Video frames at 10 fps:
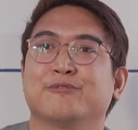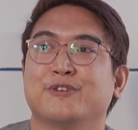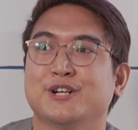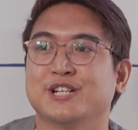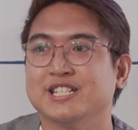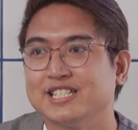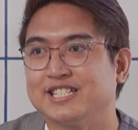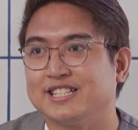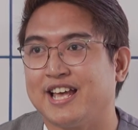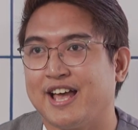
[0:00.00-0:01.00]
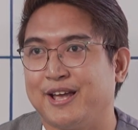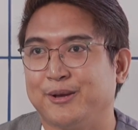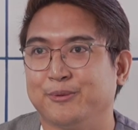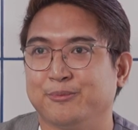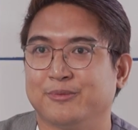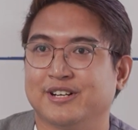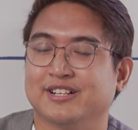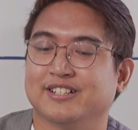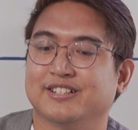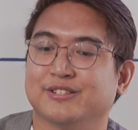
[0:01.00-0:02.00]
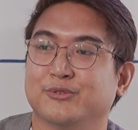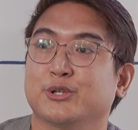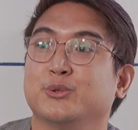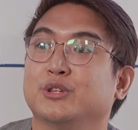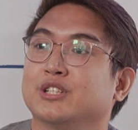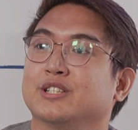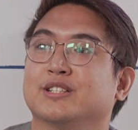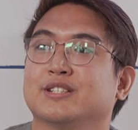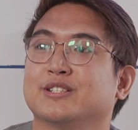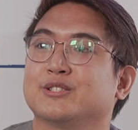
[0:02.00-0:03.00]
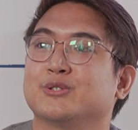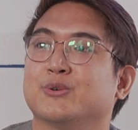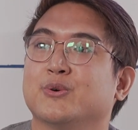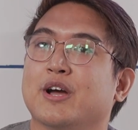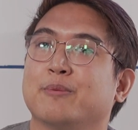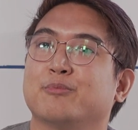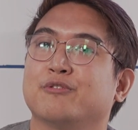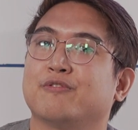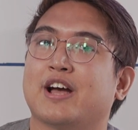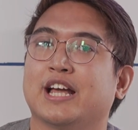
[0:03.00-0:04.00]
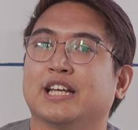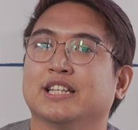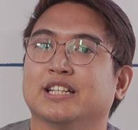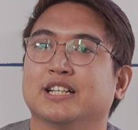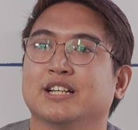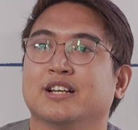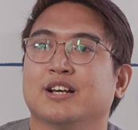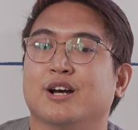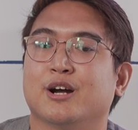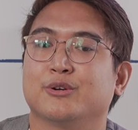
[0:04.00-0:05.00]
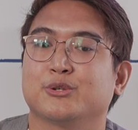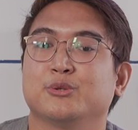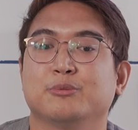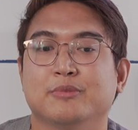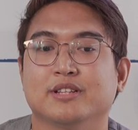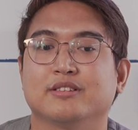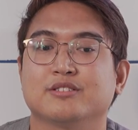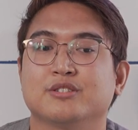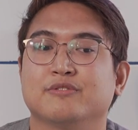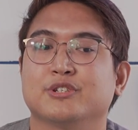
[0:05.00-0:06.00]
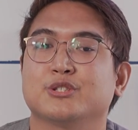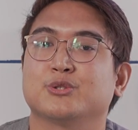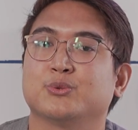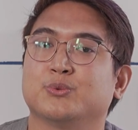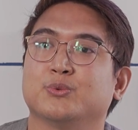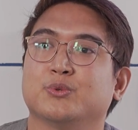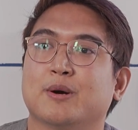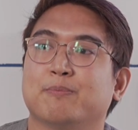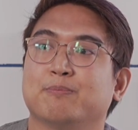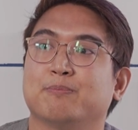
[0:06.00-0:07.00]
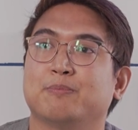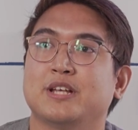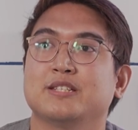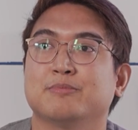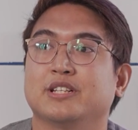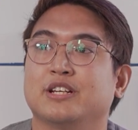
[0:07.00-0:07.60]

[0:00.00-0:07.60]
First, I am a recruiter. Mm-hmm. So I provide a recruitment service to a placement